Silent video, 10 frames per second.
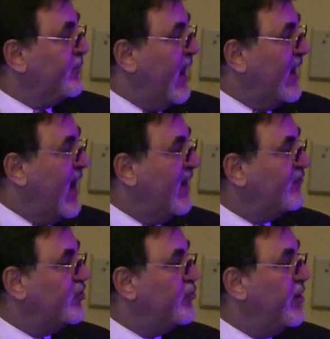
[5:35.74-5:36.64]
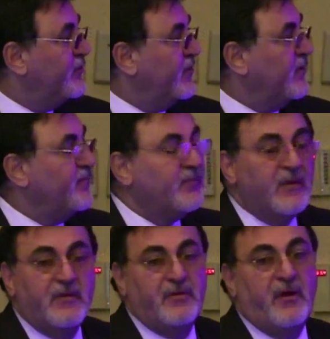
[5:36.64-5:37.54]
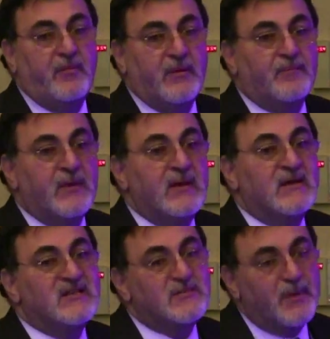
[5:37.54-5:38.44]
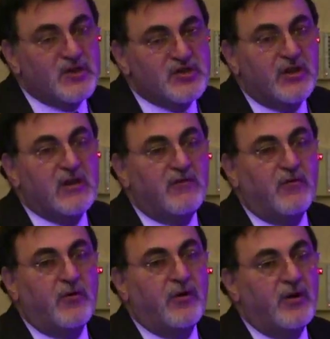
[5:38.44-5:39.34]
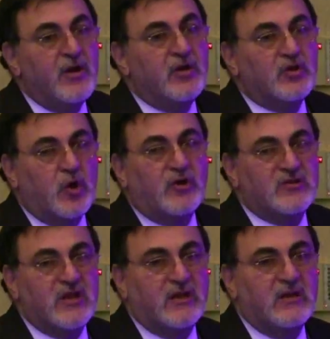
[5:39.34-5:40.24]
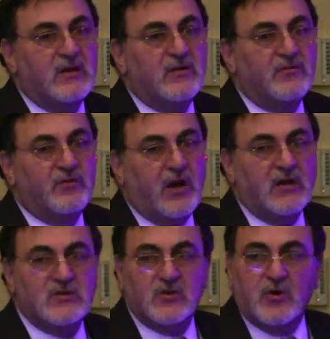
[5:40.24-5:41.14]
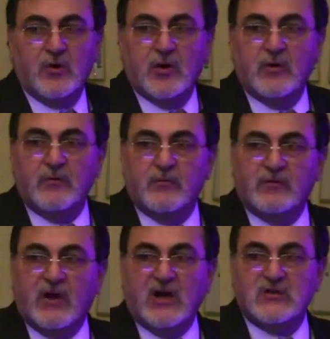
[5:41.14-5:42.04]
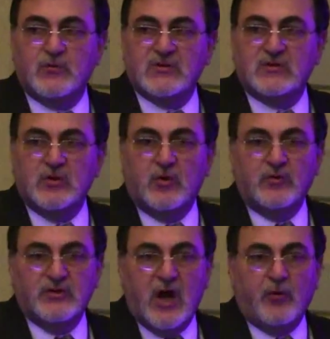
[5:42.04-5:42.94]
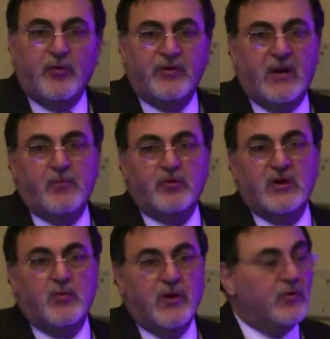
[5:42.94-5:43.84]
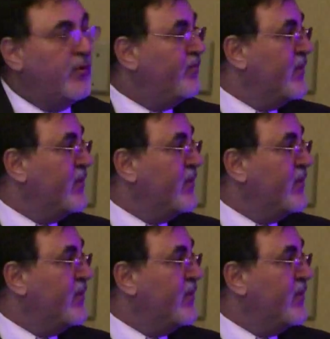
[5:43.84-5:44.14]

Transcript: I have to monitor therapy, especially for toxic drugs or drugs with narrow therapeutic window.